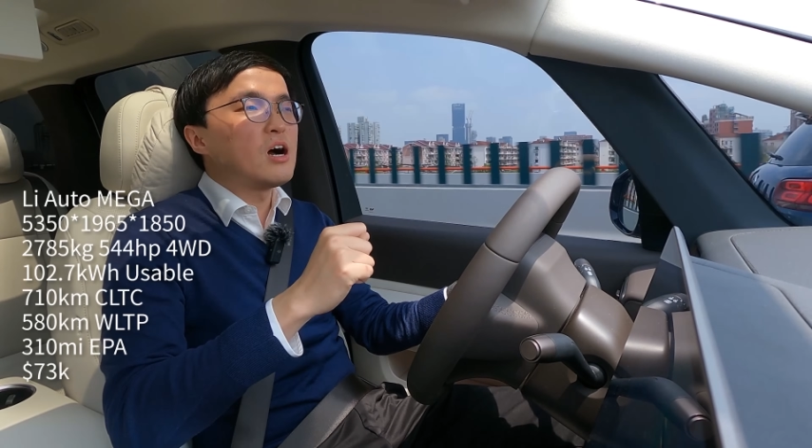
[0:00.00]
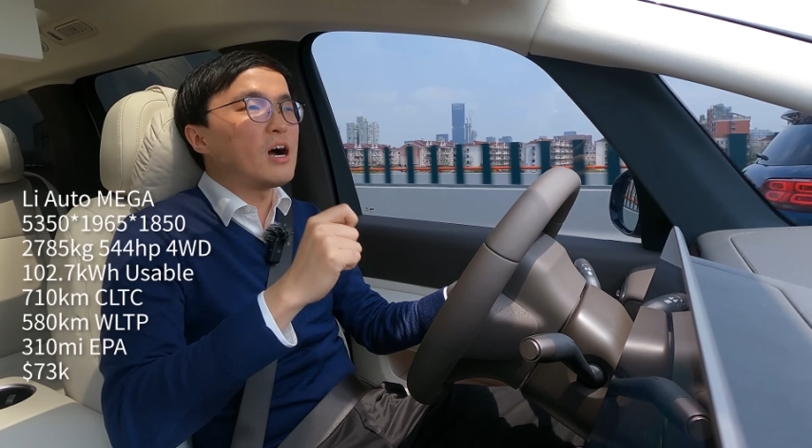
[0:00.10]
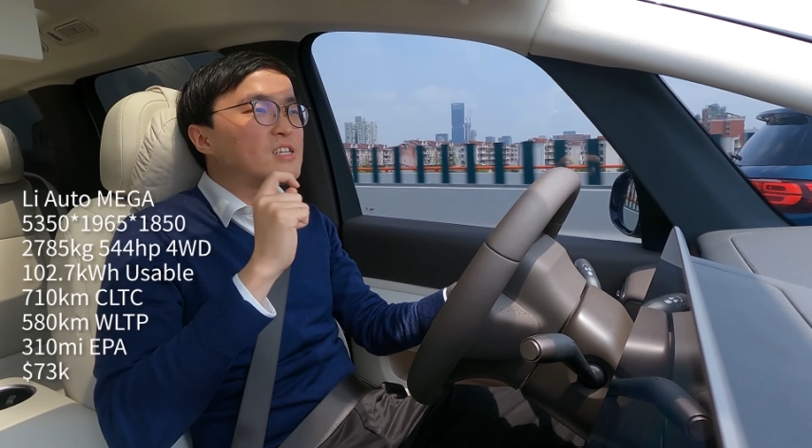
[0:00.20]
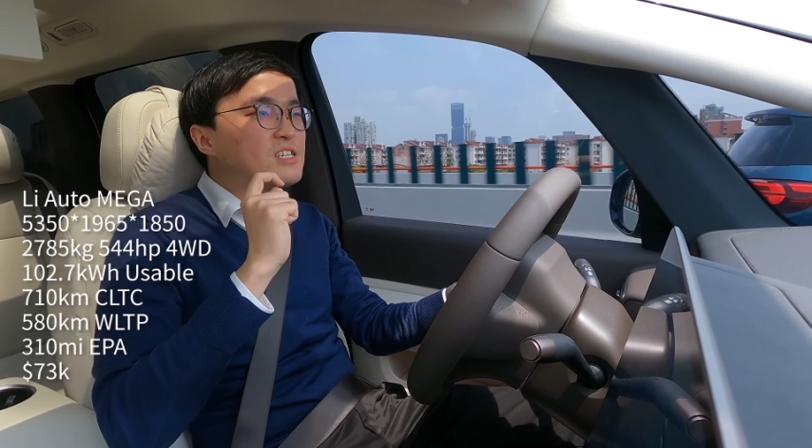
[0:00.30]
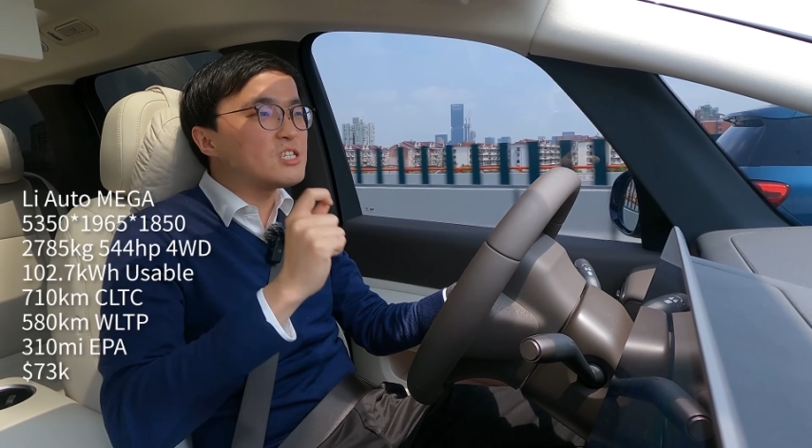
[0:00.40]

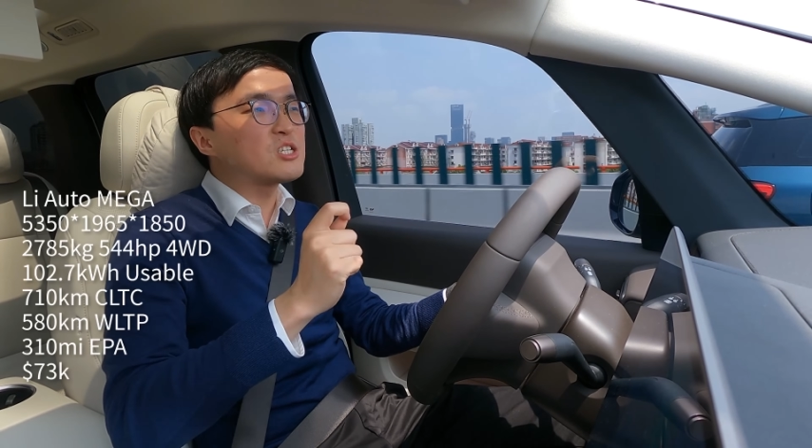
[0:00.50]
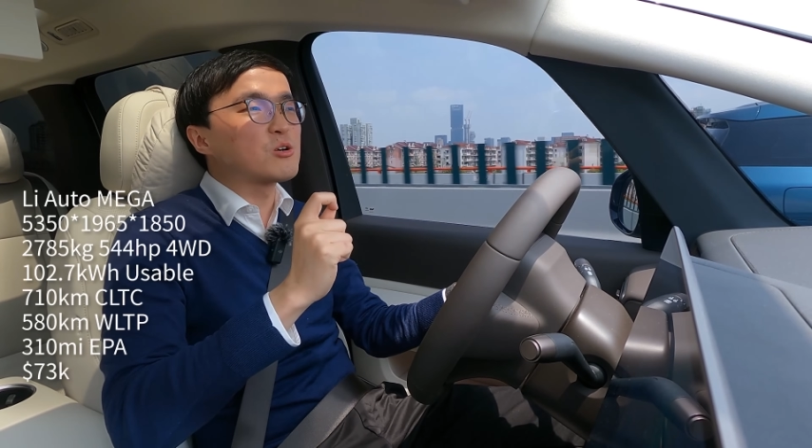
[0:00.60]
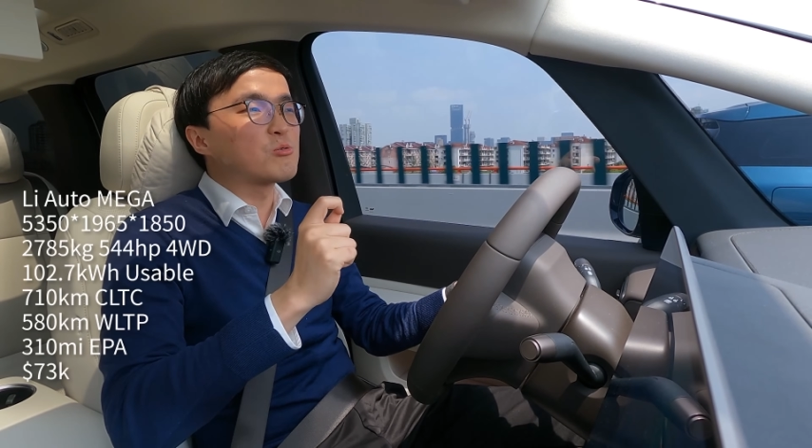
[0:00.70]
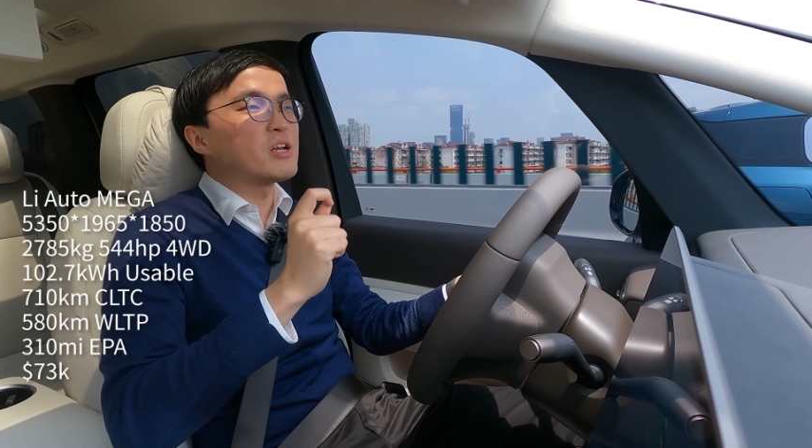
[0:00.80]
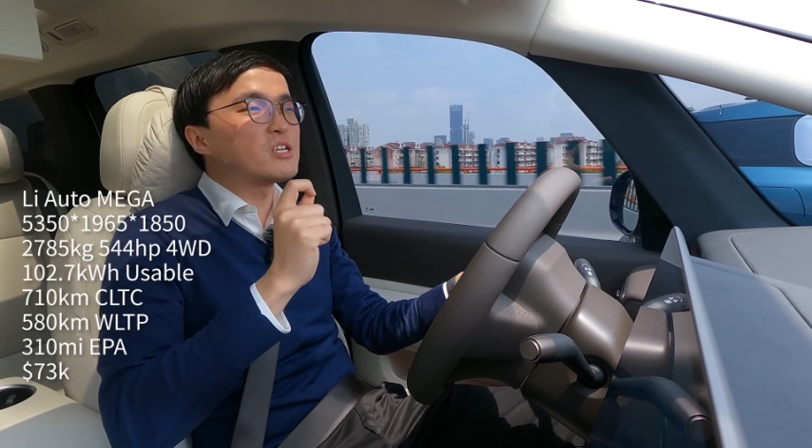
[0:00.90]
I
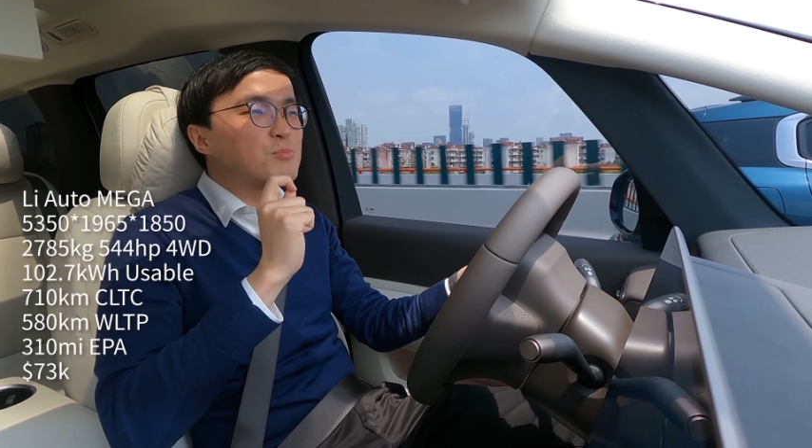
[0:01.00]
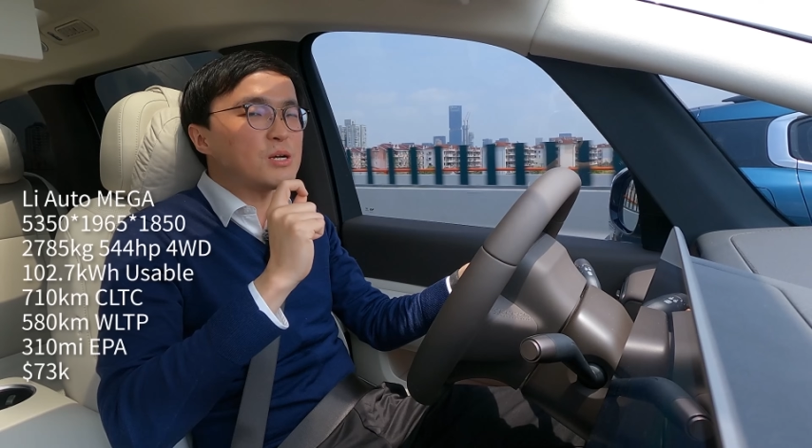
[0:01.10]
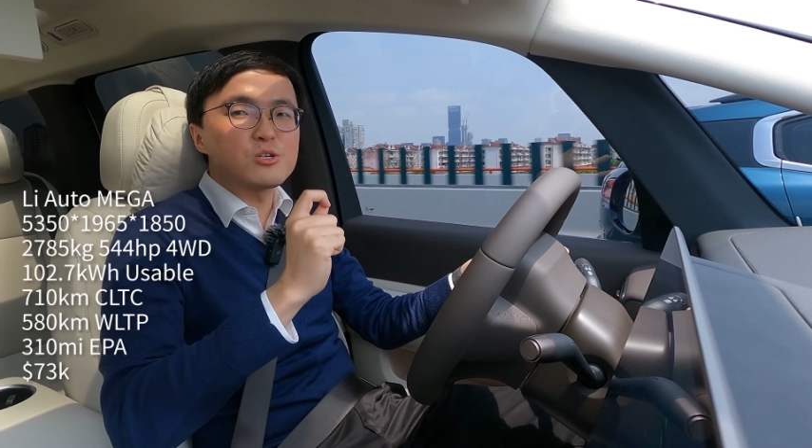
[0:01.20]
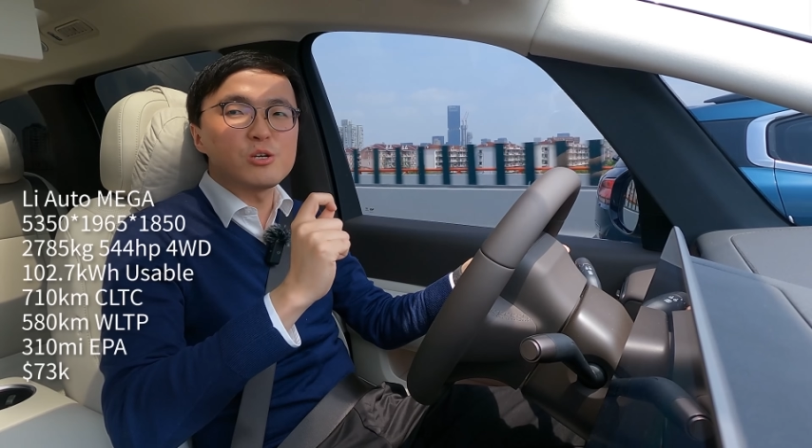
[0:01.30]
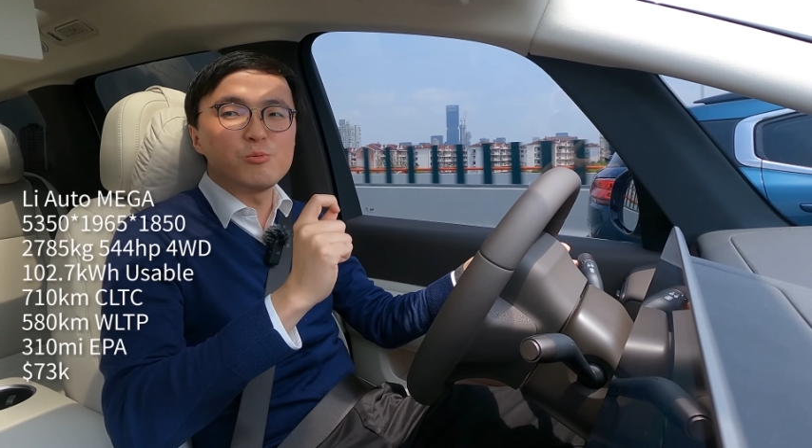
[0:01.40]
disagree,
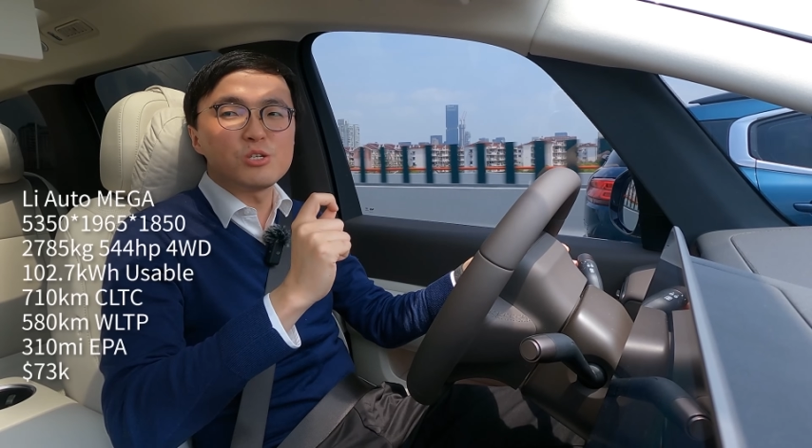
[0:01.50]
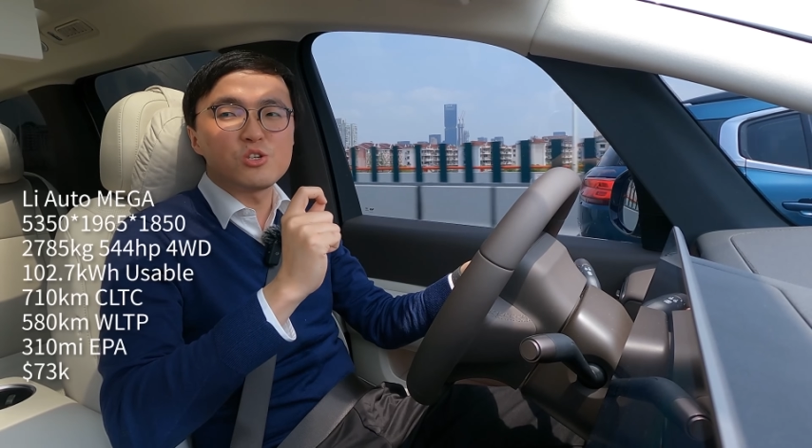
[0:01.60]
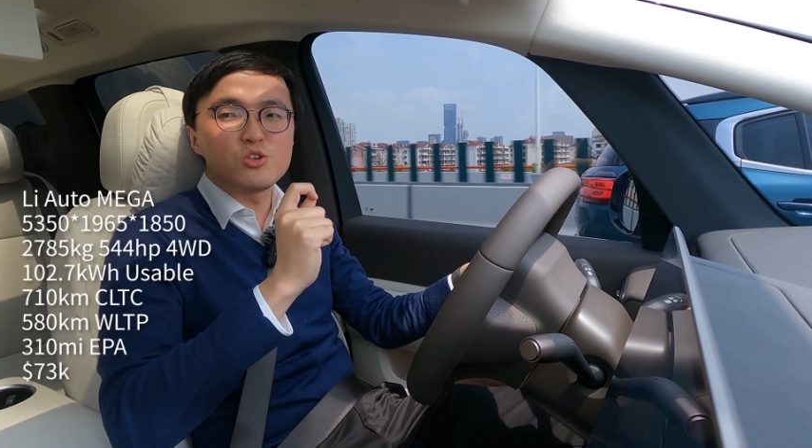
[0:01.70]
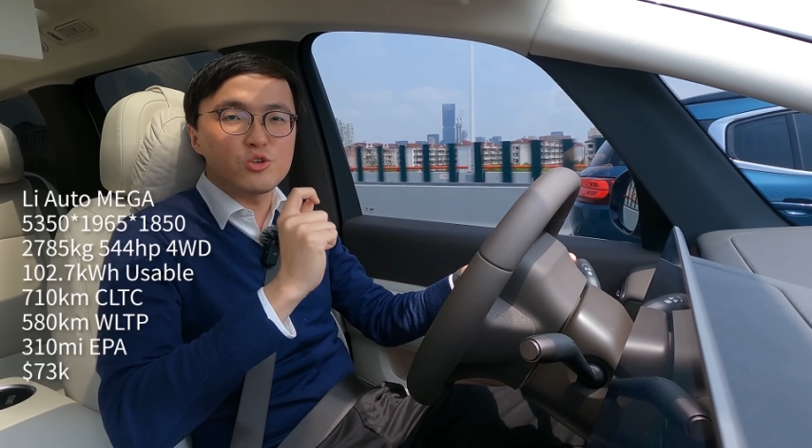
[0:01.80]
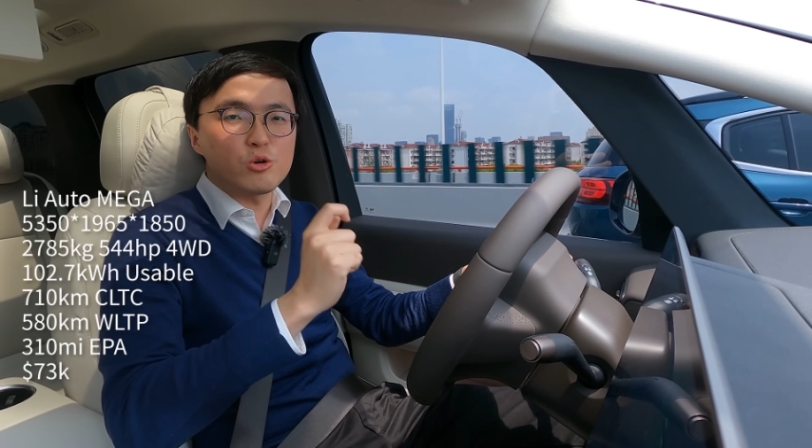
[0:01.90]
especially with
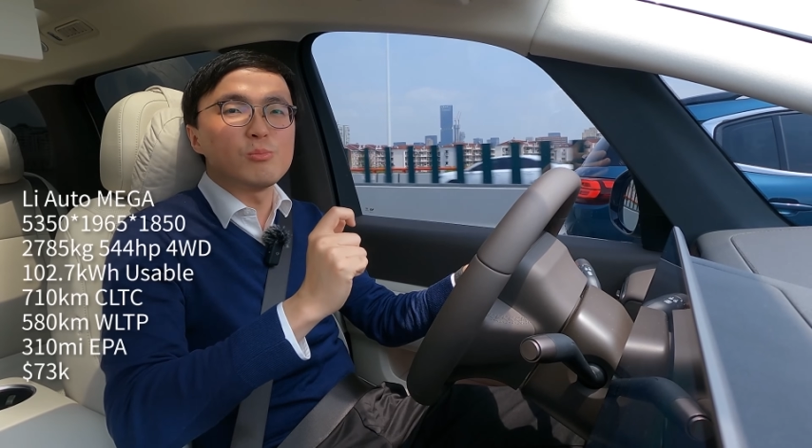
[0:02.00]
the dual